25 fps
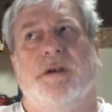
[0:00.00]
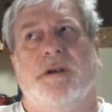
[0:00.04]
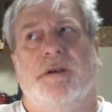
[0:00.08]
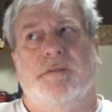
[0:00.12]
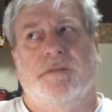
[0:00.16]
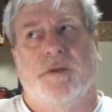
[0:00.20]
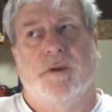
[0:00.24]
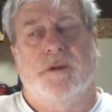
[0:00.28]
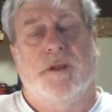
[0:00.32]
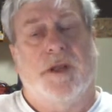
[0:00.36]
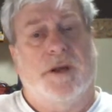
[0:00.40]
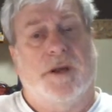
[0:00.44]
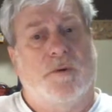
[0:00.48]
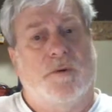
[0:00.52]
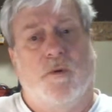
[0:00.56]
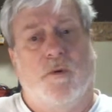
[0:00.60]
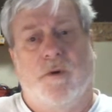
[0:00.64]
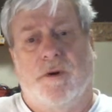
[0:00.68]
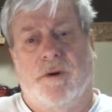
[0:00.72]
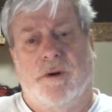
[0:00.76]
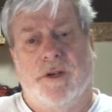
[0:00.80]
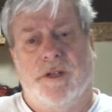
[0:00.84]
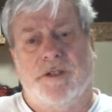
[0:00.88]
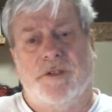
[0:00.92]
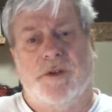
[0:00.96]
If they're like
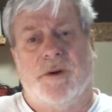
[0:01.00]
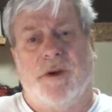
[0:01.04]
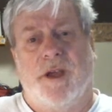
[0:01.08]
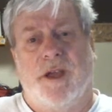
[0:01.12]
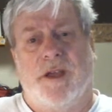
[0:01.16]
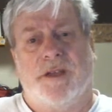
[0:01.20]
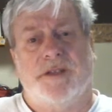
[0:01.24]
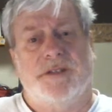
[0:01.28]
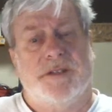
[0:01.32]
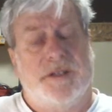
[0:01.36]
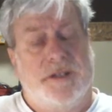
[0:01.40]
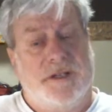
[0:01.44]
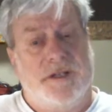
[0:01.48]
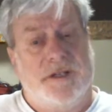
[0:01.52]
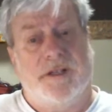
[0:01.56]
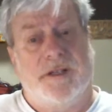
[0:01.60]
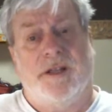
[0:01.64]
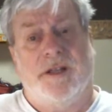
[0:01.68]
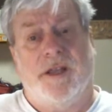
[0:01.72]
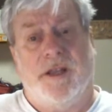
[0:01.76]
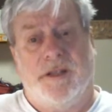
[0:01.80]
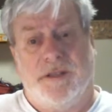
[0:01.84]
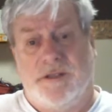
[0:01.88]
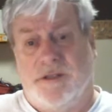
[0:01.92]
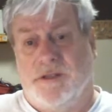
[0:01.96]
1/4 inch cracks, it
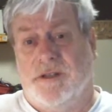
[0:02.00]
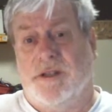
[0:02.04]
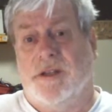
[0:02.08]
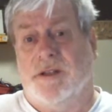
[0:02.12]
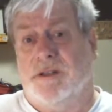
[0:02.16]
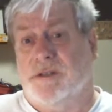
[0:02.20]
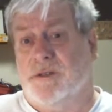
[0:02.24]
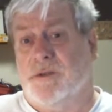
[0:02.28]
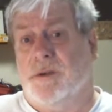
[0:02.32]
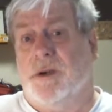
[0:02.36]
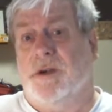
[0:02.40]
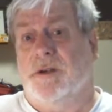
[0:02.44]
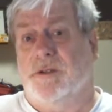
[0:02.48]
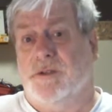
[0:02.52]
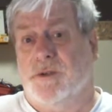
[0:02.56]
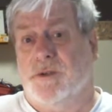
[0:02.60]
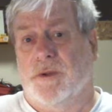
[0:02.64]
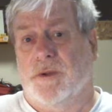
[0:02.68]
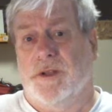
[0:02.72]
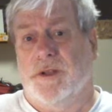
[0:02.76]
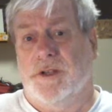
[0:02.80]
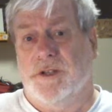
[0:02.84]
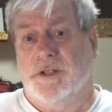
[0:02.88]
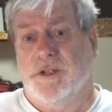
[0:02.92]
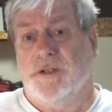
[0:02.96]
indicates you got a
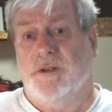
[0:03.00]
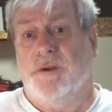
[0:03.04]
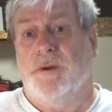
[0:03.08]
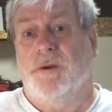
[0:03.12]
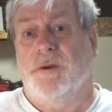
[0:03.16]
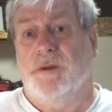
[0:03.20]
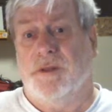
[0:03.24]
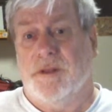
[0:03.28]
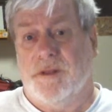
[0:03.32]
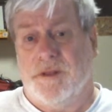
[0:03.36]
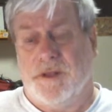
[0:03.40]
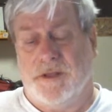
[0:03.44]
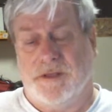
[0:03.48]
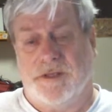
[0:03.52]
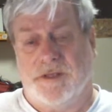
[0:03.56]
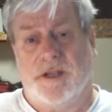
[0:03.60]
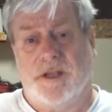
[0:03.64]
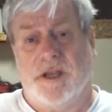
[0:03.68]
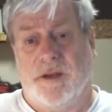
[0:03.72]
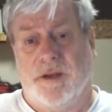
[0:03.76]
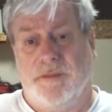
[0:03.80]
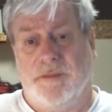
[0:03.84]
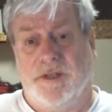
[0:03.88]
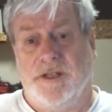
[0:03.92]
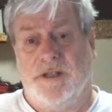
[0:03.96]
structural issue that's
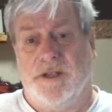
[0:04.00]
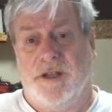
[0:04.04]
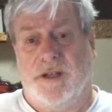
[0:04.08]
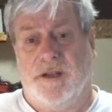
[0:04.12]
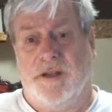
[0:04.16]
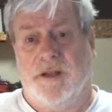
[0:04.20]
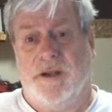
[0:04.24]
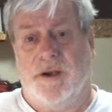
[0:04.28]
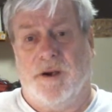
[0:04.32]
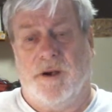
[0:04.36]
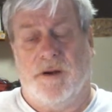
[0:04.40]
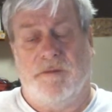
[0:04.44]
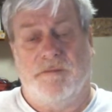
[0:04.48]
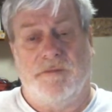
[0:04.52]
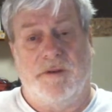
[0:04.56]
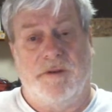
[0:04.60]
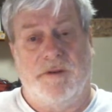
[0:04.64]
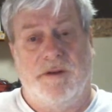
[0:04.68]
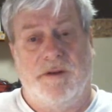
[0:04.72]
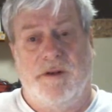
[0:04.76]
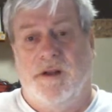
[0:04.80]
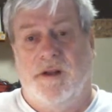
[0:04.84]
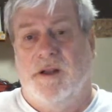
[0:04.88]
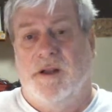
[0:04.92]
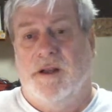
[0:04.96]
got to be taken care of.
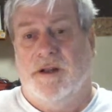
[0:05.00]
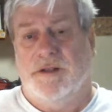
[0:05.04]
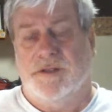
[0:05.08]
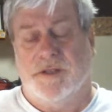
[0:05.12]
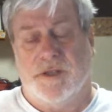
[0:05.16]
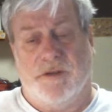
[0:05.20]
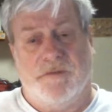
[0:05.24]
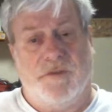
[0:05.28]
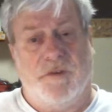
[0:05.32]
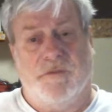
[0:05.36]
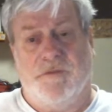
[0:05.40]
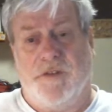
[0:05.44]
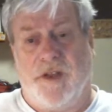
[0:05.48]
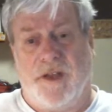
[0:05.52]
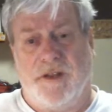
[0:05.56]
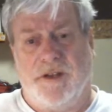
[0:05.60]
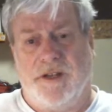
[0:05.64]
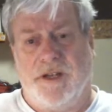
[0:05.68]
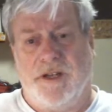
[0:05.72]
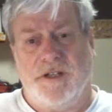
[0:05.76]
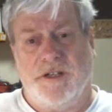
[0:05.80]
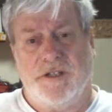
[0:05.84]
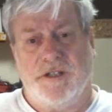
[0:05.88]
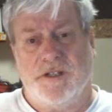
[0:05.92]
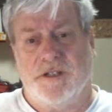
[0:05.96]
So if your
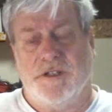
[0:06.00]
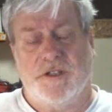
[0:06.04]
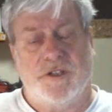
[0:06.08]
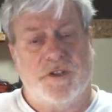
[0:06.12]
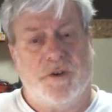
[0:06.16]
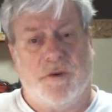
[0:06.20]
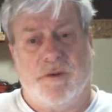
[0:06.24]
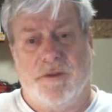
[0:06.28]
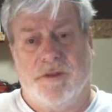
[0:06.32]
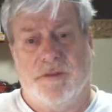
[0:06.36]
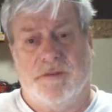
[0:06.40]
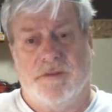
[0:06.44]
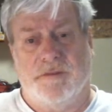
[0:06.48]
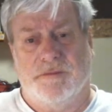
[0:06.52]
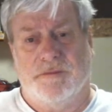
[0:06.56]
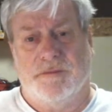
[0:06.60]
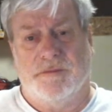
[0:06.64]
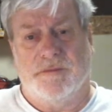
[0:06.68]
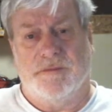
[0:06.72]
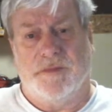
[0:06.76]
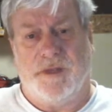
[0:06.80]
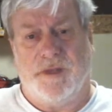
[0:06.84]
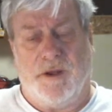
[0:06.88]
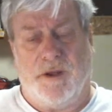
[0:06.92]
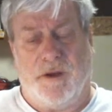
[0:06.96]
foundation's showing,
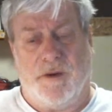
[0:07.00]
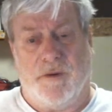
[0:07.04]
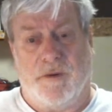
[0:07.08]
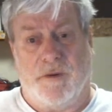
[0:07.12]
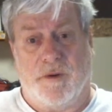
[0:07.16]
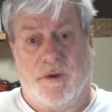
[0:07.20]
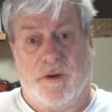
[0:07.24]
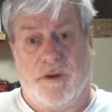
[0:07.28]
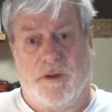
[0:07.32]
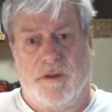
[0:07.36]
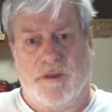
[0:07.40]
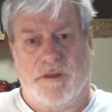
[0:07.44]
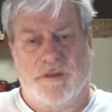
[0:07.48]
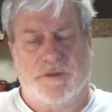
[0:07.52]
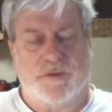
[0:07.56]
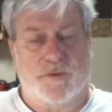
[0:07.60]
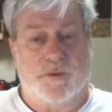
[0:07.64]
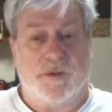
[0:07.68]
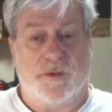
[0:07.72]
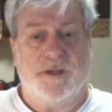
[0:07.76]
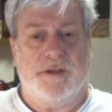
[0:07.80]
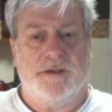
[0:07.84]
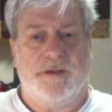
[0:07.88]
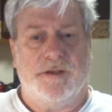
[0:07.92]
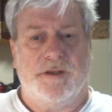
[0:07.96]

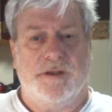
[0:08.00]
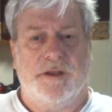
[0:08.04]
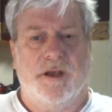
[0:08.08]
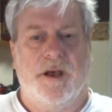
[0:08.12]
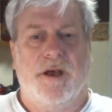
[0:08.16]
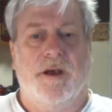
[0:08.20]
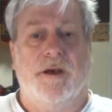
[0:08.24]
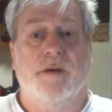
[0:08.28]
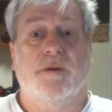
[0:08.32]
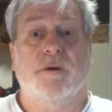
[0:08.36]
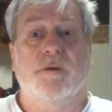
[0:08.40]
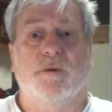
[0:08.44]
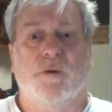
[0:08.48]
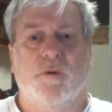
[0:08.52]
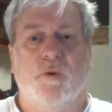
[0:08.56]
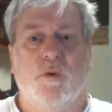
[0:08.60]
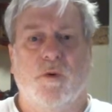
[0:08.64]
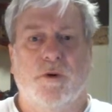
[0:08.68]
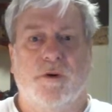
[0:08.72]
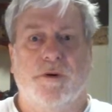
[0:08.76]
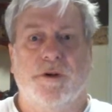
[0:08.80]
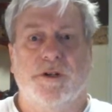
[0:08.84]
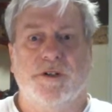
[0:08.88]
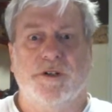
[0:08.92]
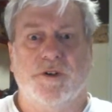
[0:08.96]

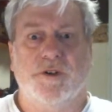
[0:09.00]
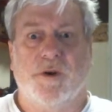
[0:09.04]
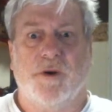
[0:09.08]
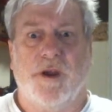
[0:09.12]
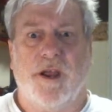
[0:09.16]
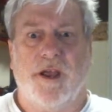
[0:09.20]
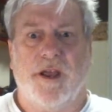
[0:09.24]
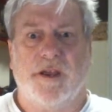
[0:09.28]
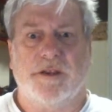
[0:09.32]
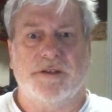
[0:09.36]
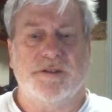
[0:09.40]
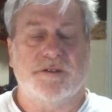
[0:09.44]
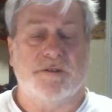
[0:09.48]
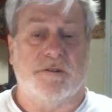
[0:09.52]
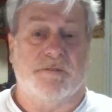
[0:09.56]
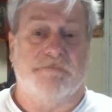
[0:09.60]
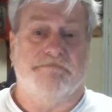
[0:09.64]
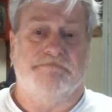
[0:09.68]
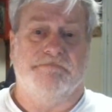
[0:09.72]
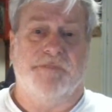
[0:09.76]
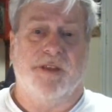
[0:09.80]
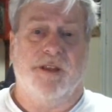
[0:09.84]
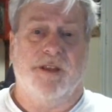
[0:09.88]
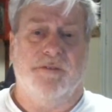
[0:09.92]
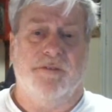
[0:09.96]
1/4 inch cracks, or
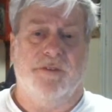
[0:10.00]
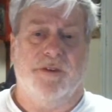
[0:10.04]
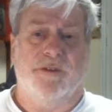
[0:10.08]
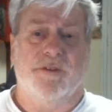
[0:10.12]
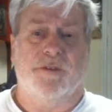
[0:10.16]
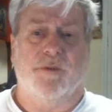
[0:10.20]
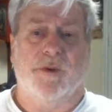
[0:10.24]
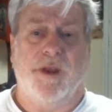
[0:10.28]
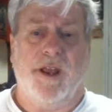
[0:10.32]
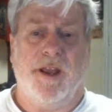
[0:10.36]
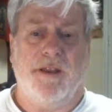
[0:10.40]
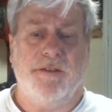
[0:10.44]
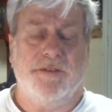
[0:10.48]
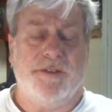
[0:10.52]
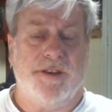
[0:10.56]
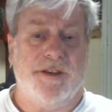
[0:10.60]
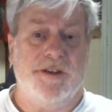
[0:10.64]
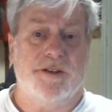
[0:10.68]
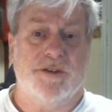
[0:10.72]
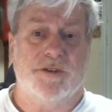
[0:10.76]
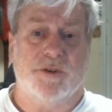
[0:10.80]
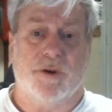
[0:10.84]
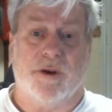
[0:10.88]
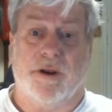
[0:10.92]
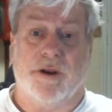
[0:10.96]
even 3/8
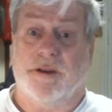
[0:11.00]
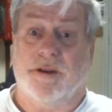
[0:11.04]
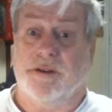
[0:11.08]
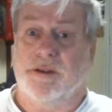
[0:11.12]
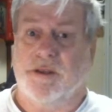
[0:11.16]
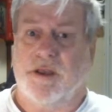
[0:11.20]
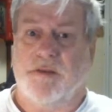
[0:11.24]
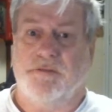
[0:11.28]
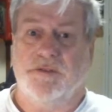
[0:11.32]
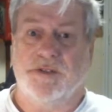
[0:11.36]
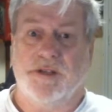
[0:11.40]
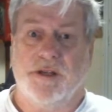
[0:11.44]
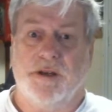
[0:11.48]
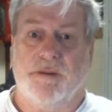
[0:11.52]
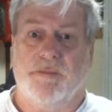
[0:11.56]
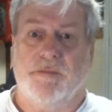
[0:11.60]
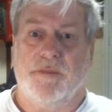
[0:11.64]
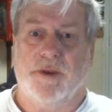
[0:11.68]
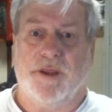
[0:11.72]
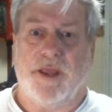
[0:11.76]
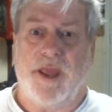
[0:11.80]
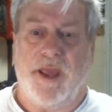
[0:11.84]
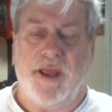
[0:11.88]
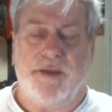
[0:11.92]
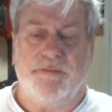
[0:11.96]
inch, or I've seen
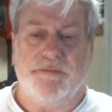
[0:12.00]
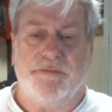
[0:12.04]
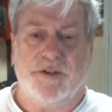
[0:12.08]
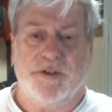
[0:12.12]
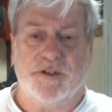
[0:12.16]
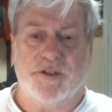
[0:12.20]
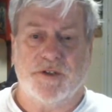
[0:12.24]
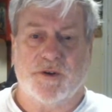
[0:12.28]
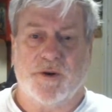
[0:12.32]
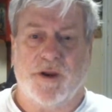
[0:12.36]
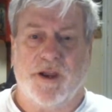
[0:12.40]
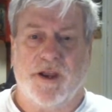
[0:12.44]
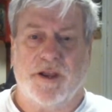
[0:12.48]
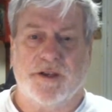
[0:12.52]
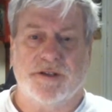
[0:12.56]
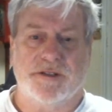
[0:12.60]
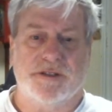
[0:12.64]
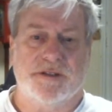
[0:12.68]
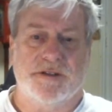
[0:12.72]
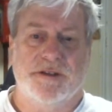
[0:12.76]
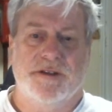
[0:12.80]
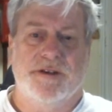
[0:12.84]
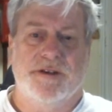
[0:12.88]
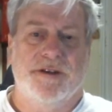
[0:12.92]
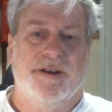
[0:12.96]
them 1/2 inch
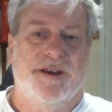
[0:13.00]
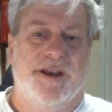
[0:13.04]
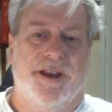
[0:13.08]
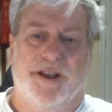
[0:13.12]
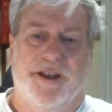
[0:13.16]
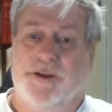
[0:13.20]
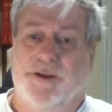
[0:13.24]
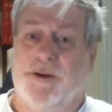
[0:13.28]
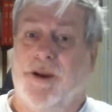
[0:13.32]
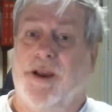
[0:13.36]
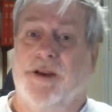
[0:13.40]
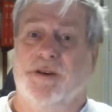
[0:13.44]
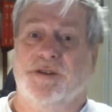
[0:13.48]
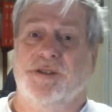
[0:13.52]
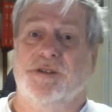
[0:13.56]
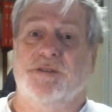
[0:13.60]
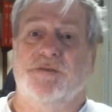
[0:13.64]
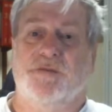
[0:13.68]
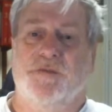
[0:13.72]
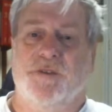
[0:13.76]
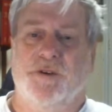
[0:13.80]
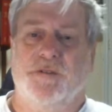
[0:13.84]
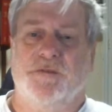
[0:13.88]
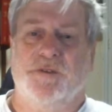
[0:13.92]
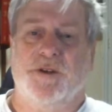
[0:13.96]
cracks, and your house is
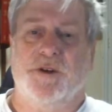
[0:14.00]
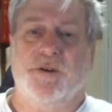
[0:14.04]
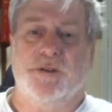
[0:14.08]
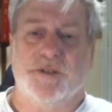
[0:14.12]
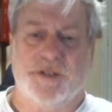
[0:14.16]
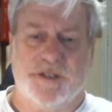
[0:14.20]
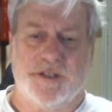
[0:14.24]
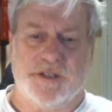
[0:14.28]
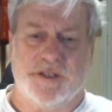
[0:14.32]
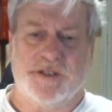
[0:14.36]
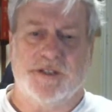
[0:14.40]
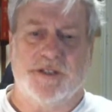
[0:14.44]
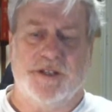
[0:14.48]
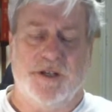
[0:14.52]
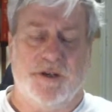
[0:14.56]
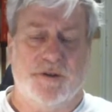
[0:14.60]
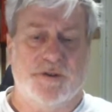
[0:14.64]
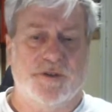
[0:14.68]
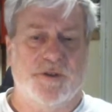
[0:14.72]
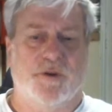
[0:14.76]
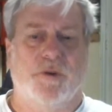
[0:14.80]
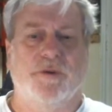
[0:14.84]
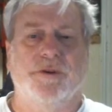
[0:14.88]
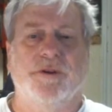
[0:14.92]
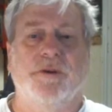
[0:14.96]
50 or 60
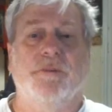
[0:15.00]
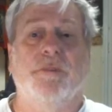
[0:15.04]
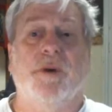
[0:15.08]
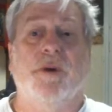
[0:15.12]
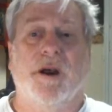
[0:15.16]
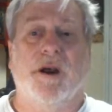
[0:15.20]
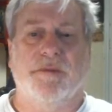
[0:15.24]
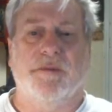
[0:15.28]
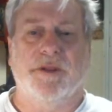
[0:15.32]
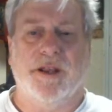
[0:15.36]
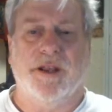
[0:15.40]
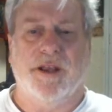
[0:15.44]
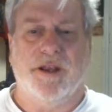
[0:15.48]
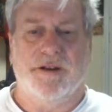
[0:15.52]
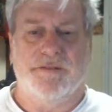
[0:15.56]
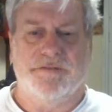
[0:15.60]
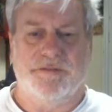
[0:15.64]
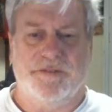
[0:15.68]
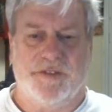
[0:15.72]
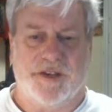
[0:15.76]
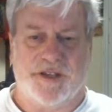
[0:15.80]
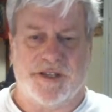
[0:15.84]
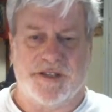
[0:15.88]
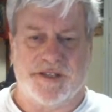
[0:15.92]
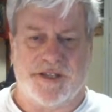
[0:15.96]
years old, you probably got to
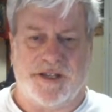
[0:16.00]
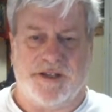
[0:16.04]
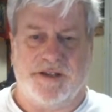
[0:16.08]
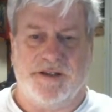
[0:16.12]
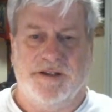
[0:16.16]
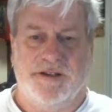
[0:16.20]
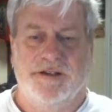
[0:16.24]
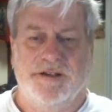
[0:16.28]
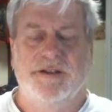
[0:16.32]
fix it.